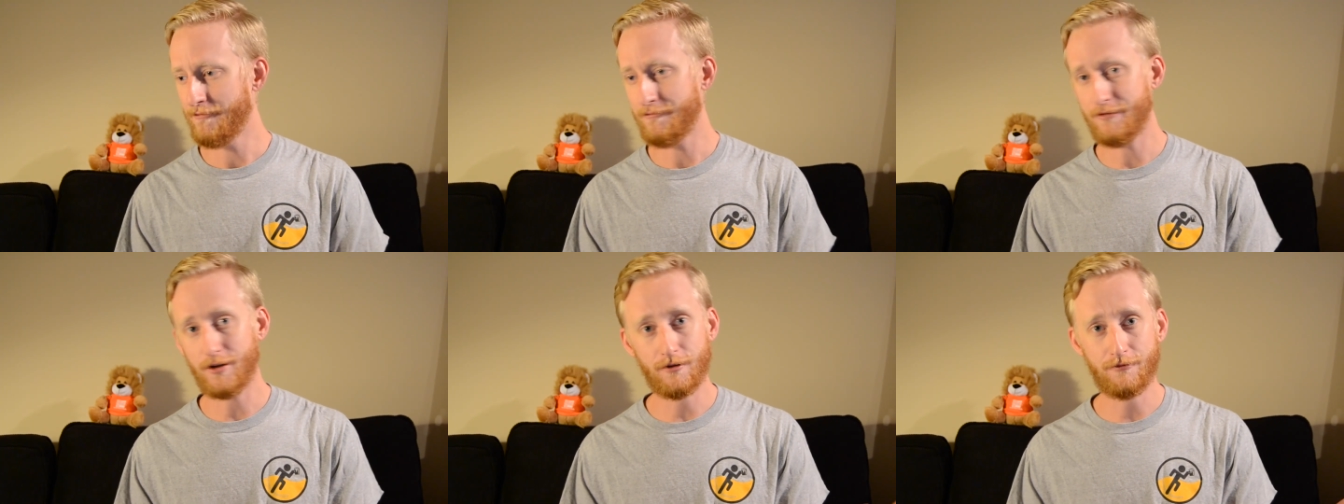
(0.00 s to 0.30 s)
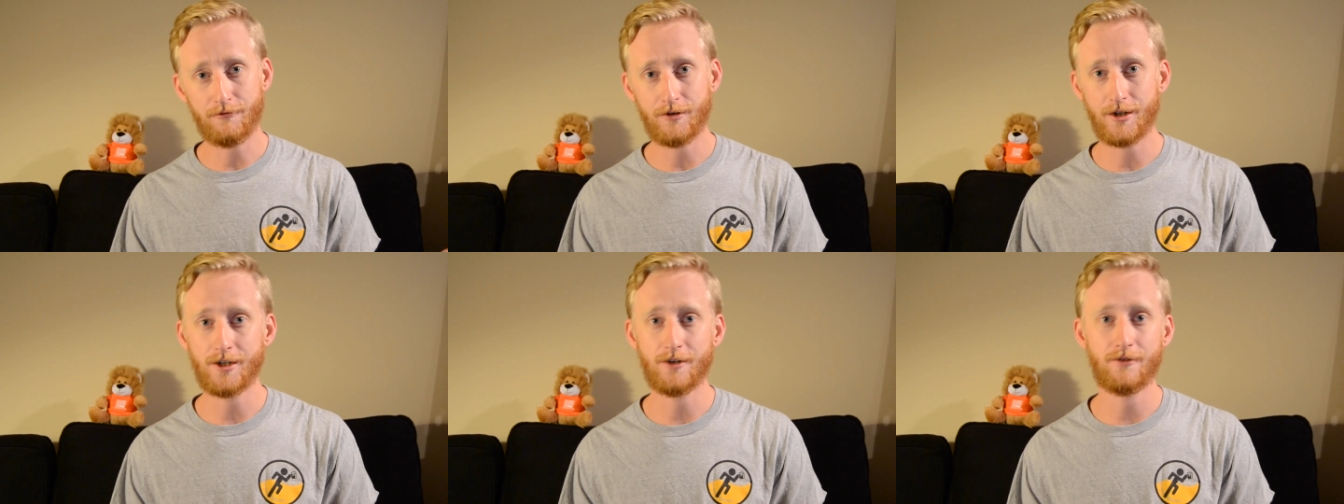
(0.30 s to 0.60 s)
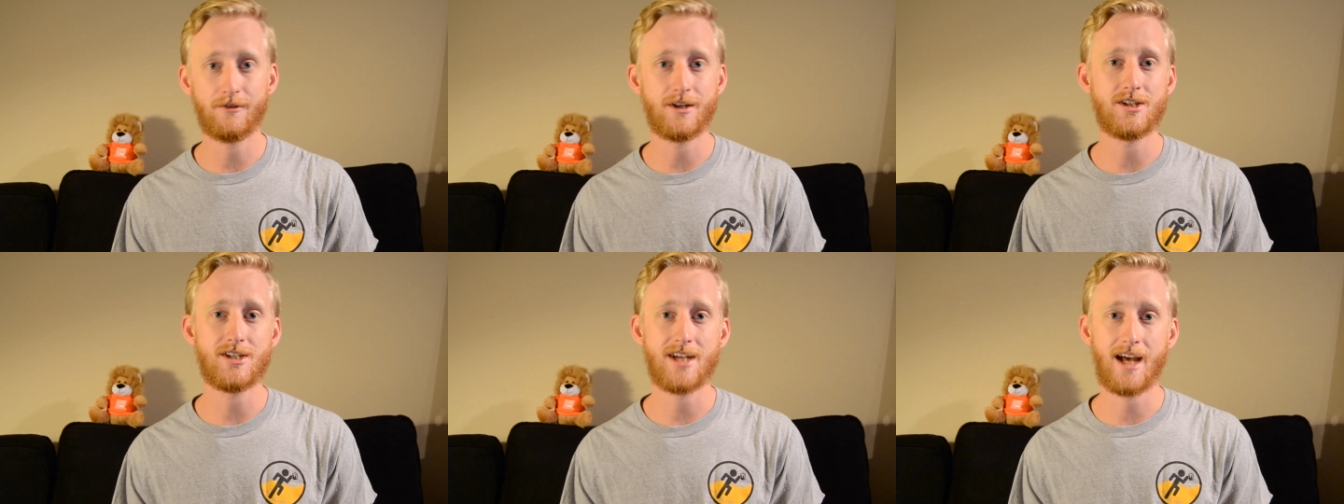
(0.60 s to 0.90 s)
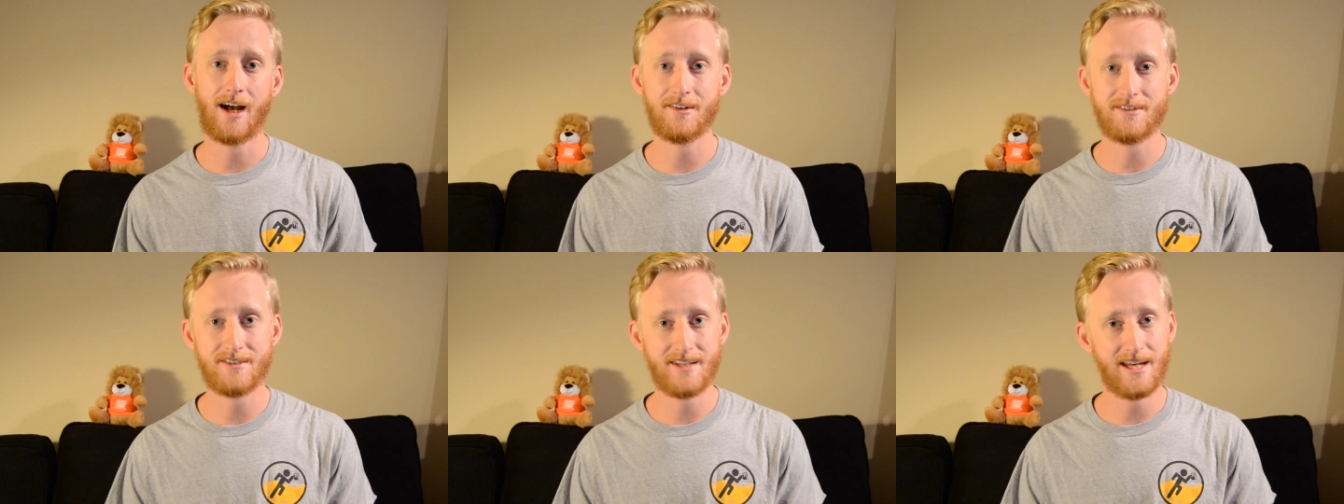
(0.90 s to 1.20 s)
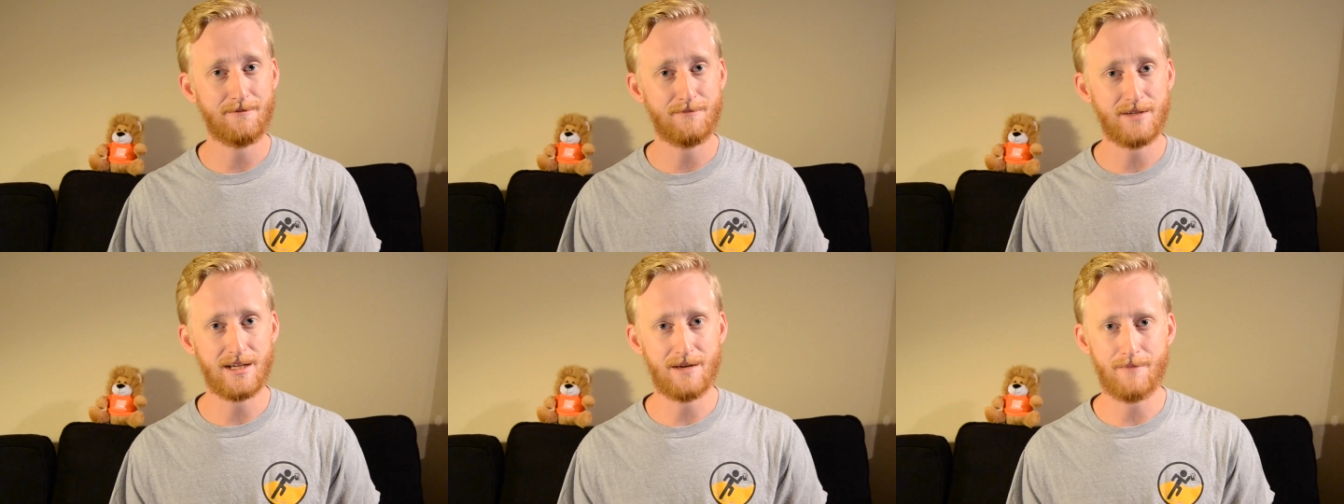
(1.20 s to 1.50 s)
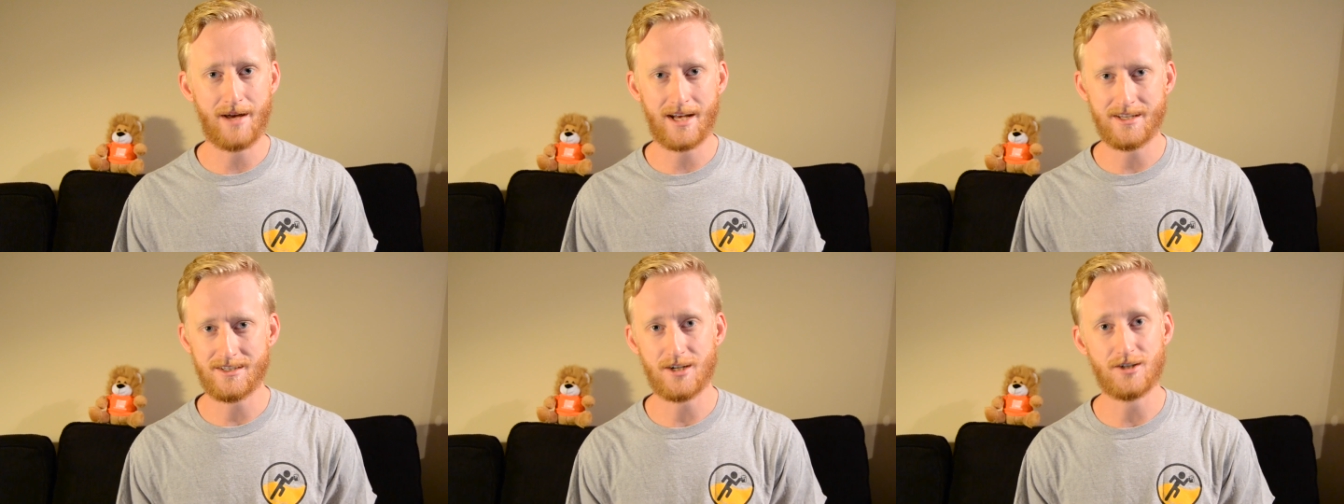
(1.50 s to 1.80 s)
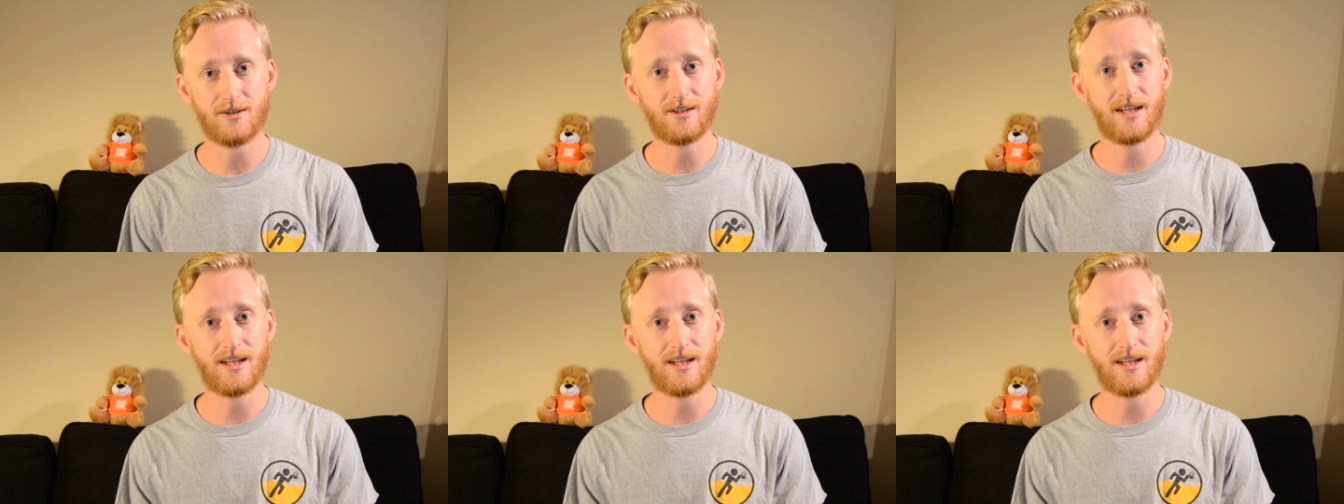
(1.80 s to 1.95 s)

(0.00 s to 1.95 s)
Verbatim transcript: feel free to reach out, send me a message,